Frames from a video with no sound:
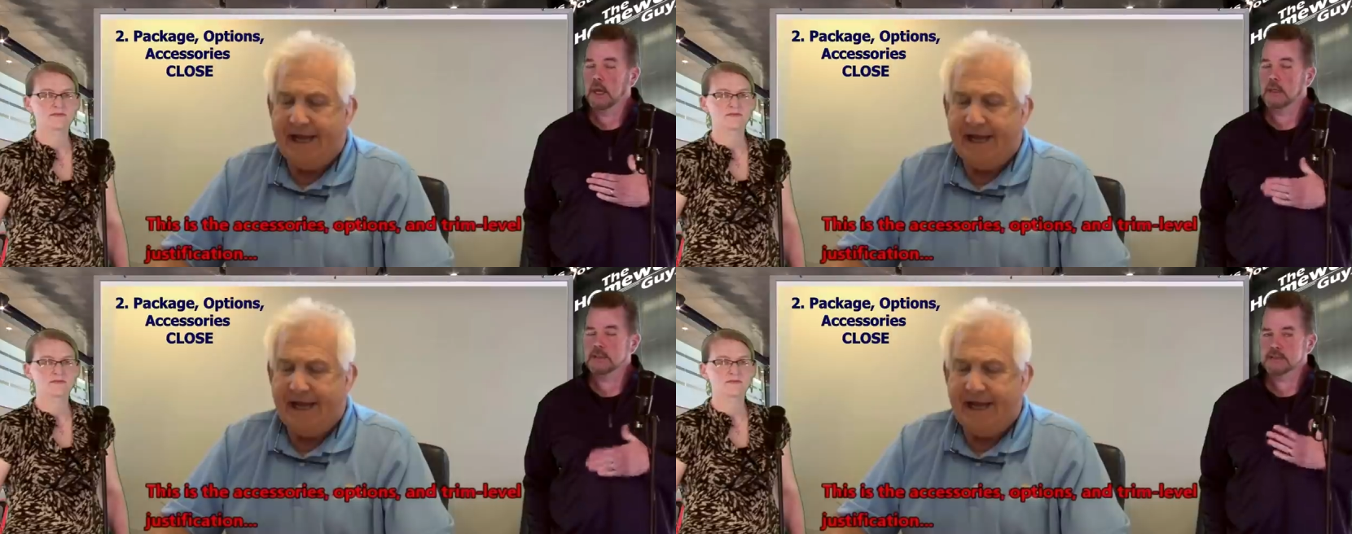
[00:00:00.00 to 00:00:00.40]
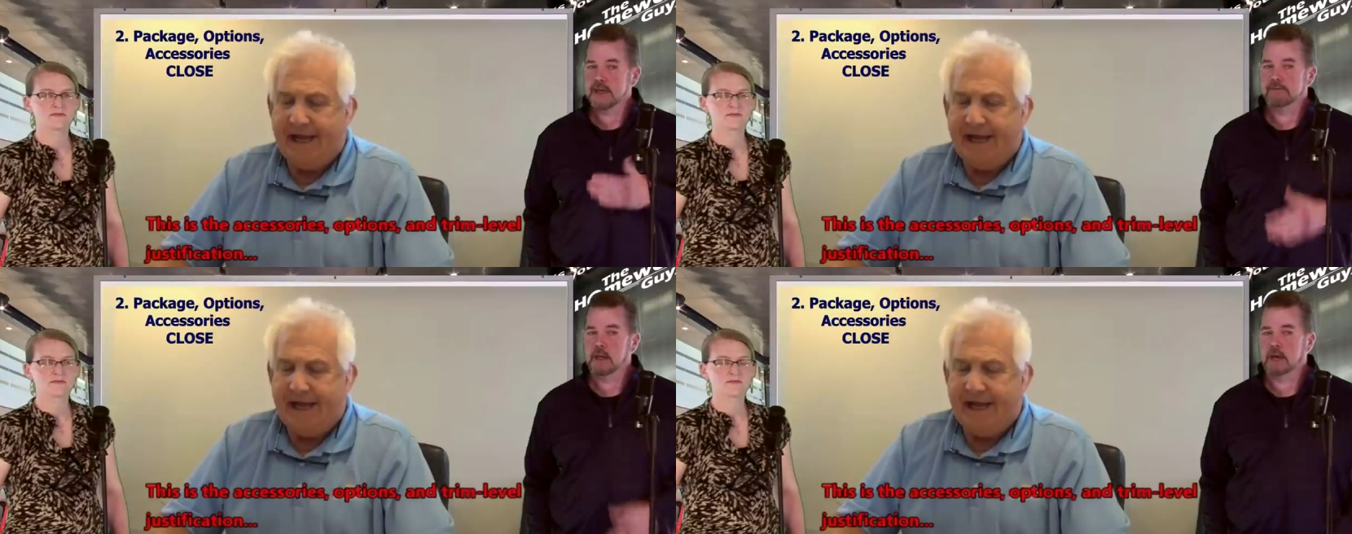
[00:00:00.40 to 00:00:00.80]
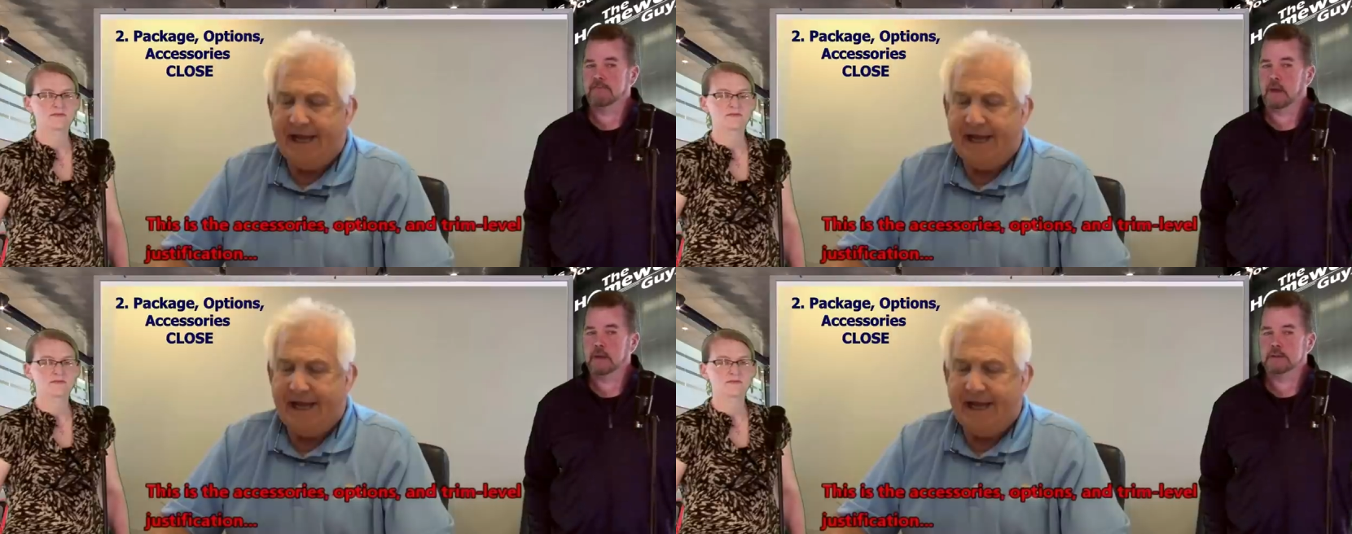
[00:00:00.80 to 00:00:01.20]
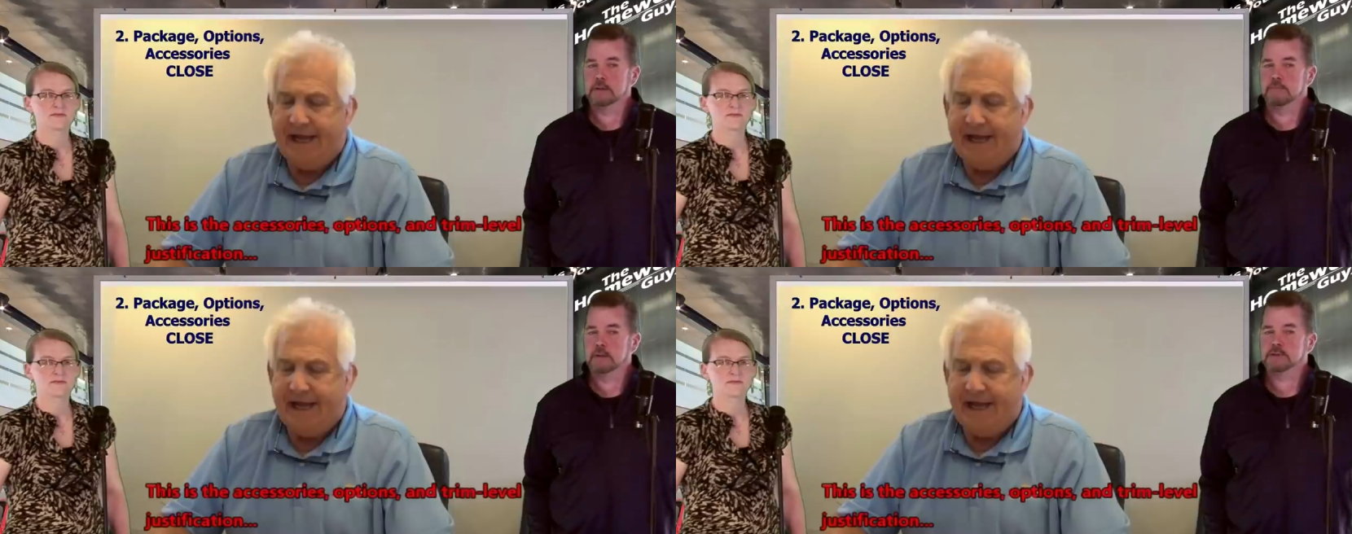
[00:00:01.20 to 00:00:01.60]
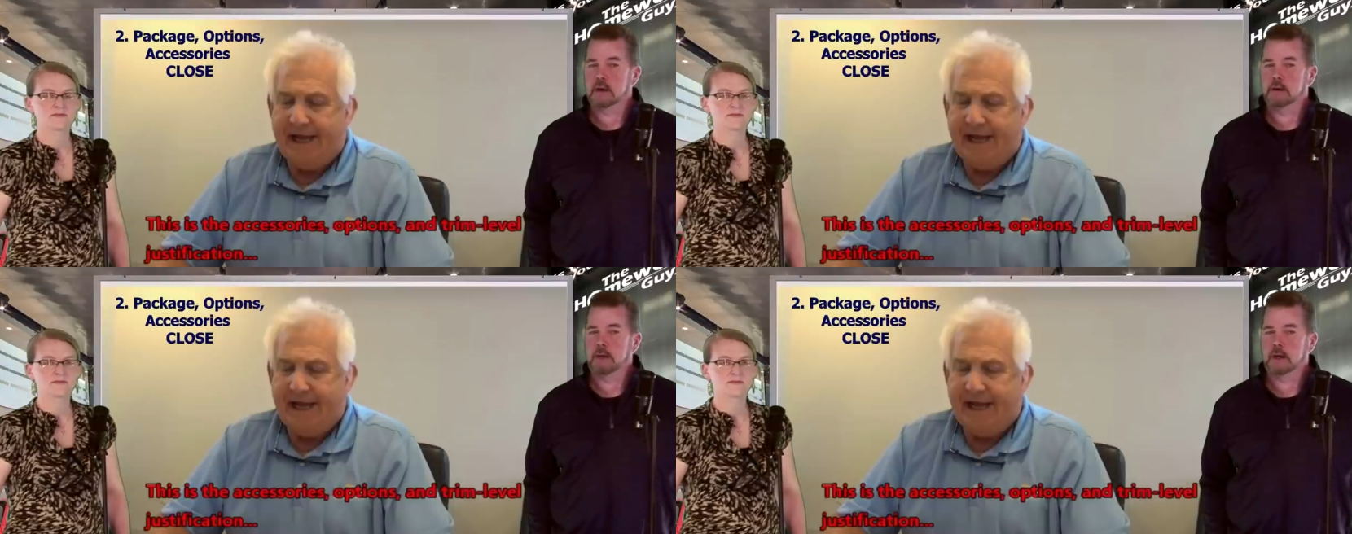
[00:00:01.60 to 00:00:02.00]
Speaker 1: and doesn't have a lot of value to most
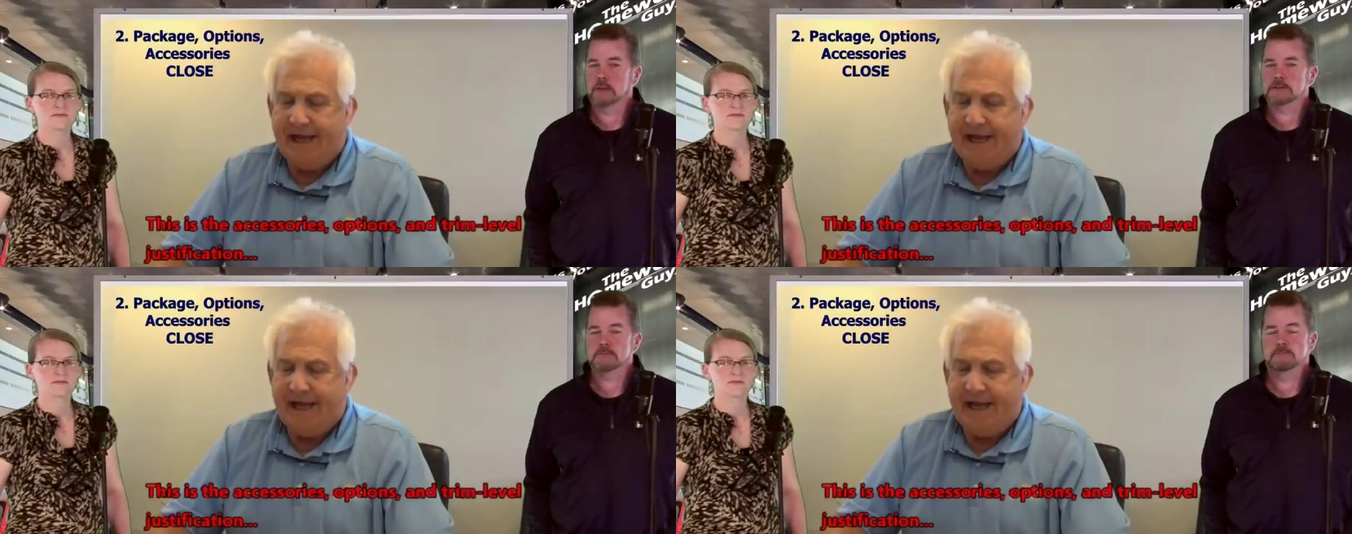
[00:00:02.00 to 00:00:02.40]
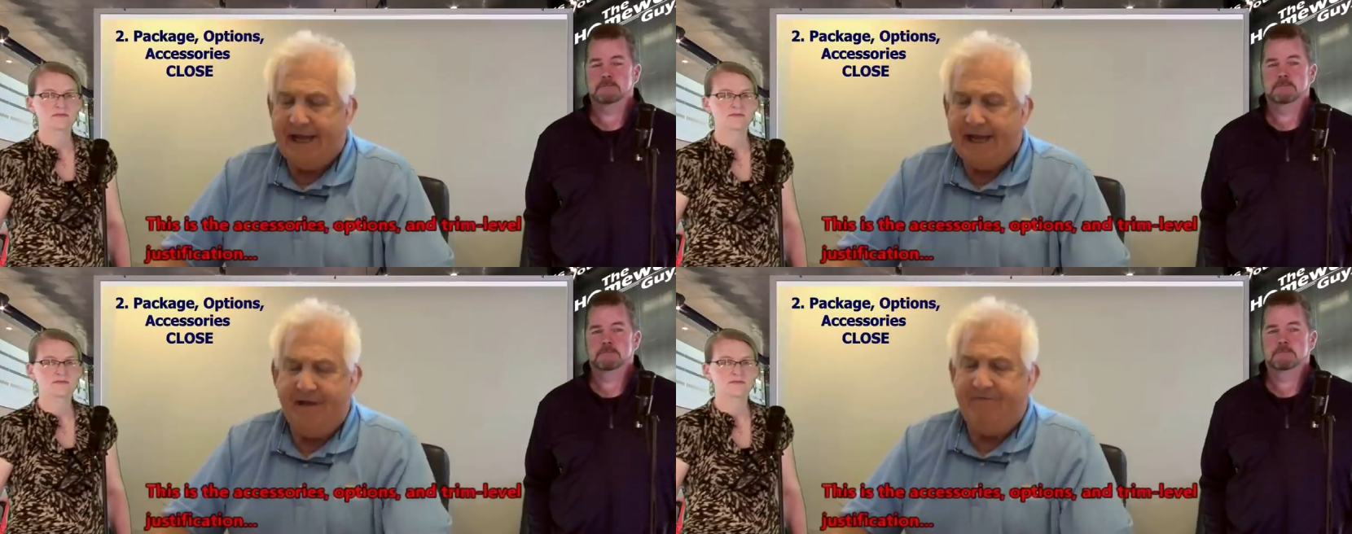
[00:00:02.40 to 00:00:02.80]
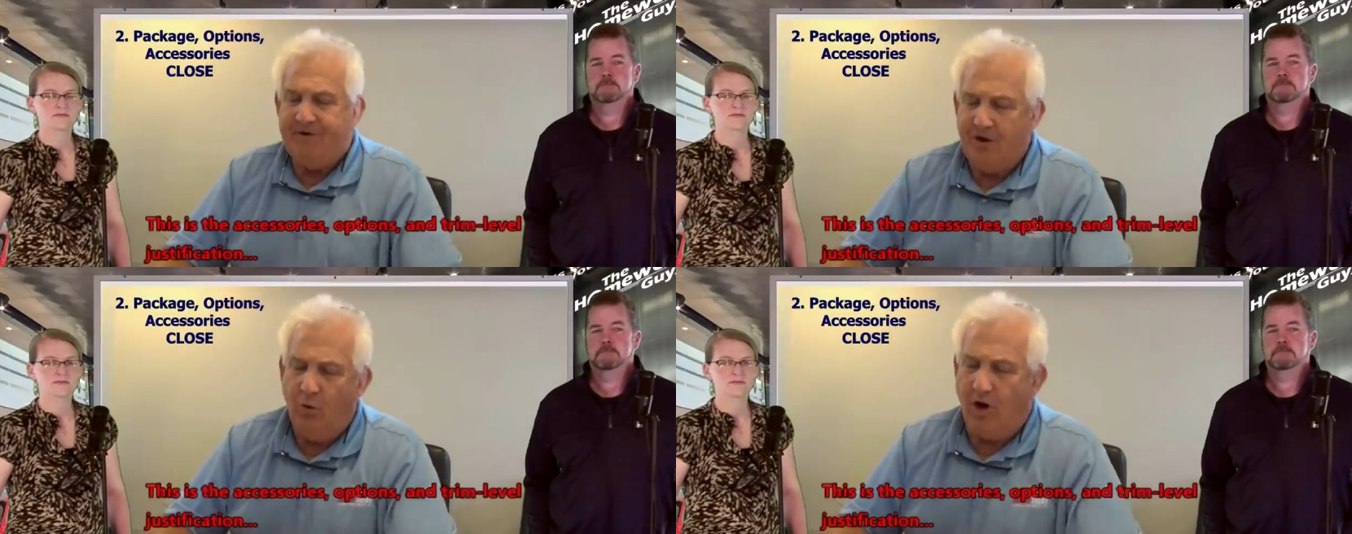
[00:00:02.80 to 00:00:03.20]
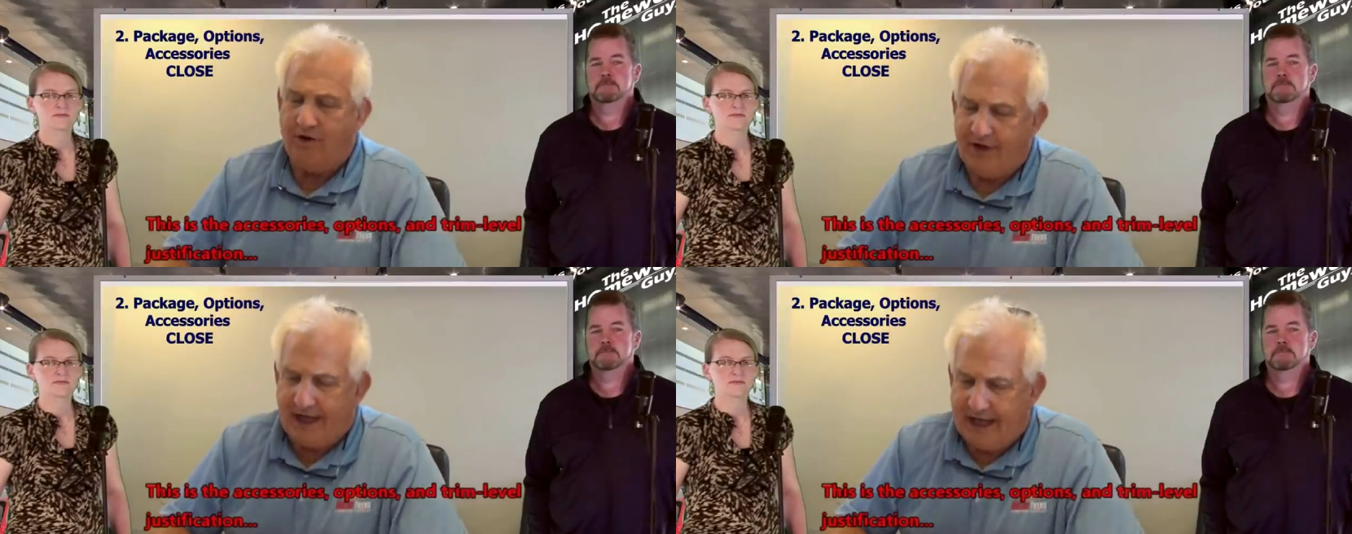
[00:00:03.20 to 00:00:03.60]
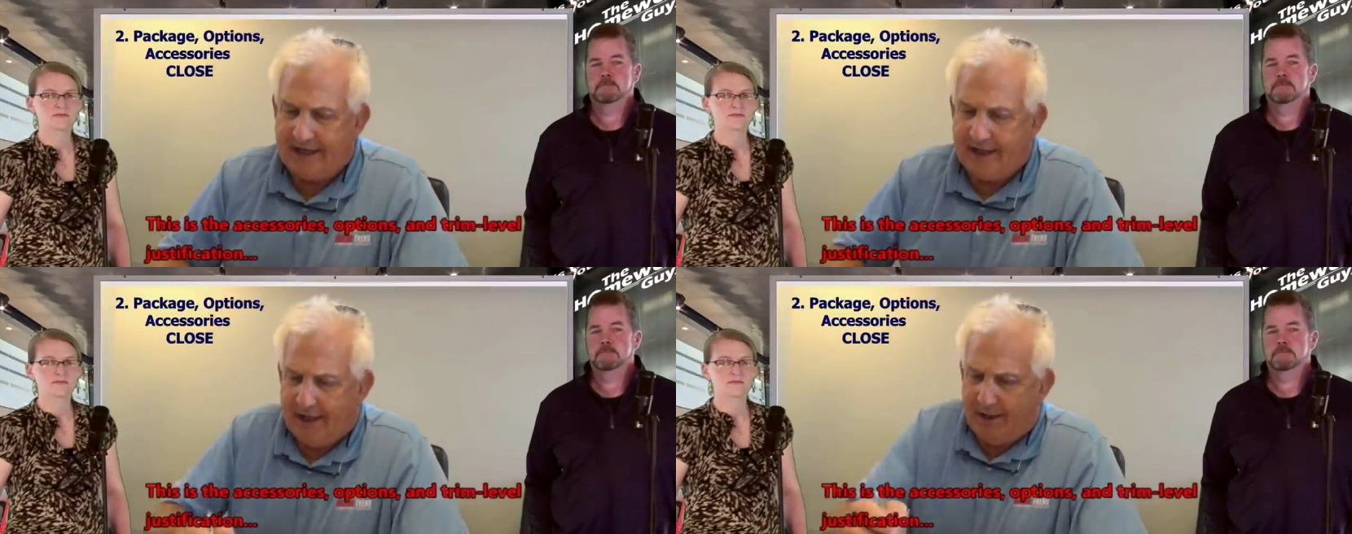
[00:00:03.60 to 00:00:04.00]
car buyers.
Speaker 2: If you
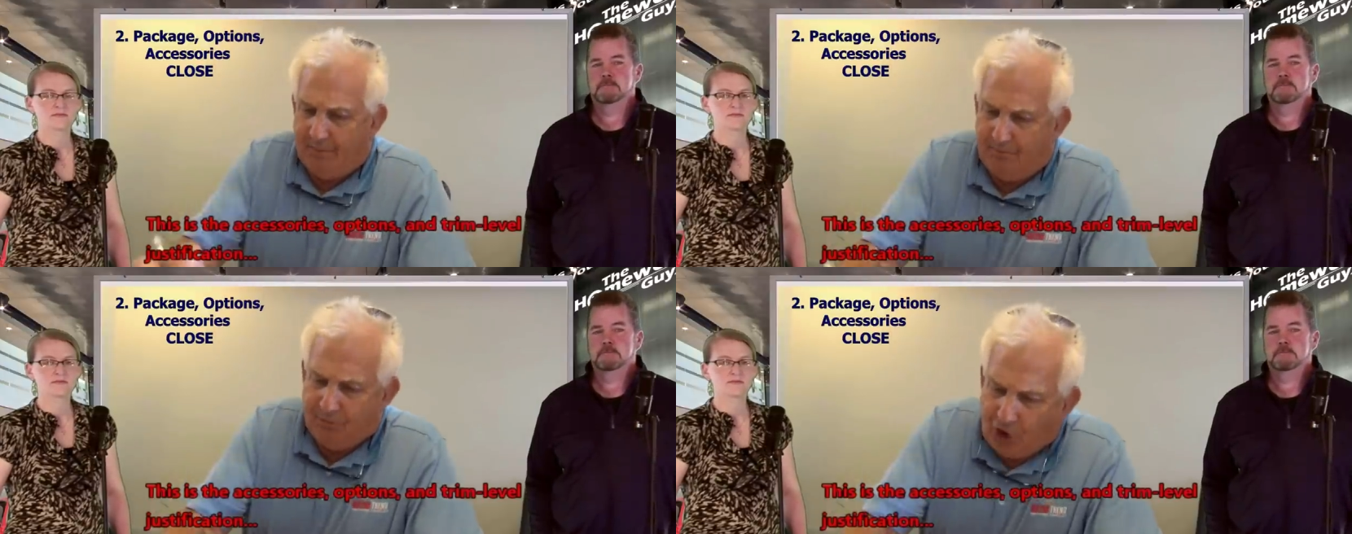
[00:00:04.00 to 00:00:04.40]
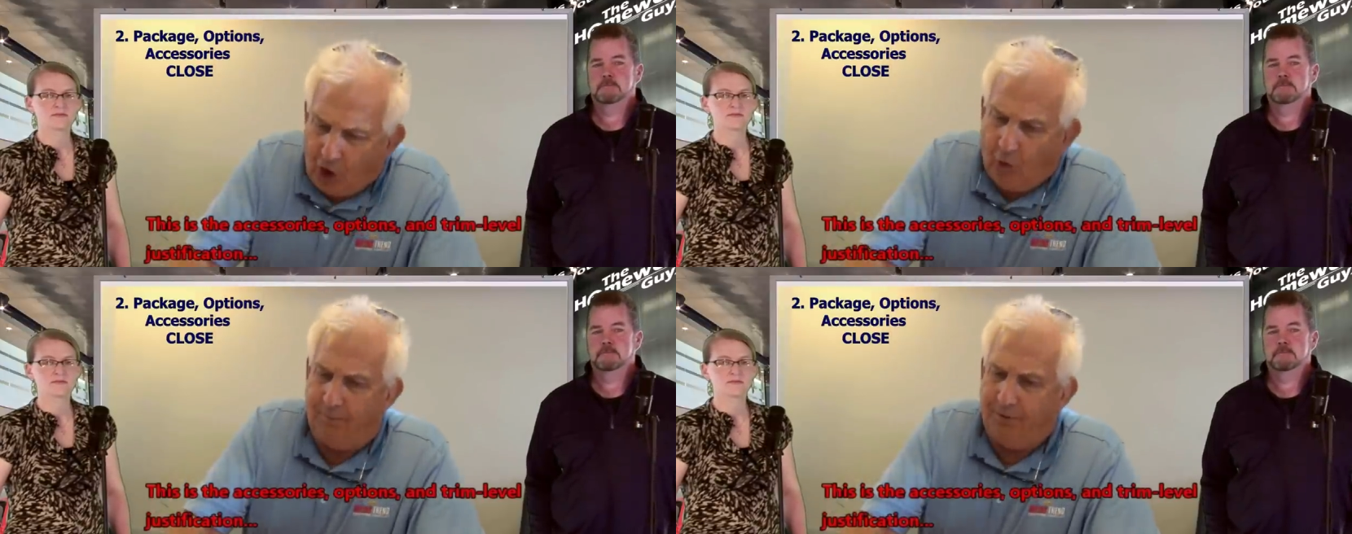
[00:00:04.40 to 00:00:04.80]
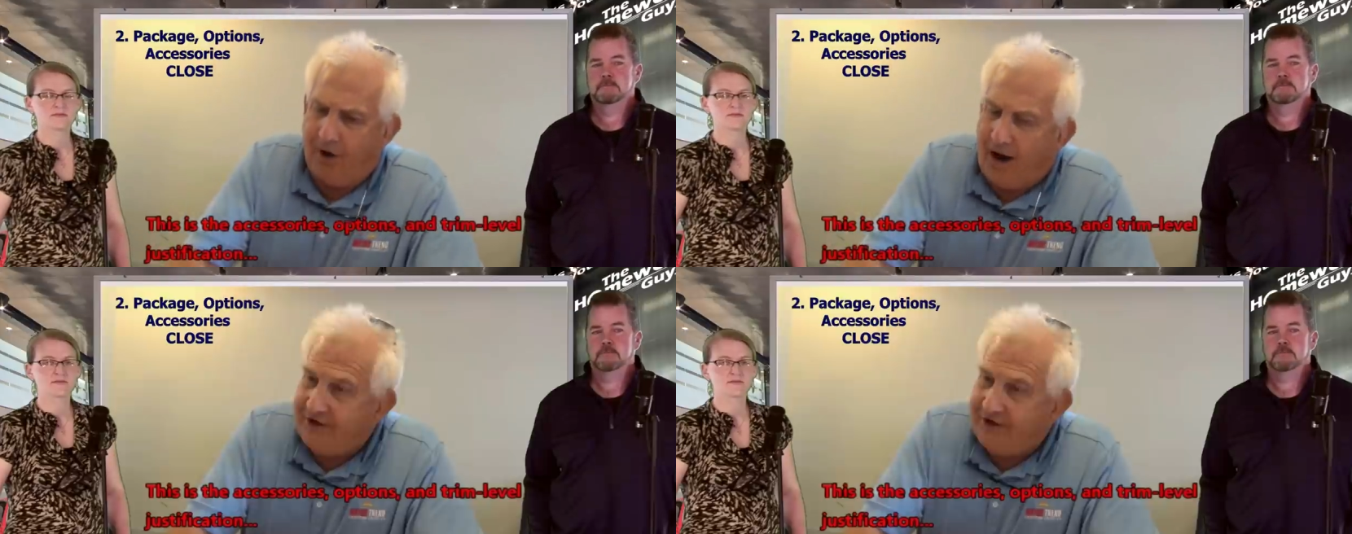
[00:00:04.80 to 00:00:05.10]
want a lower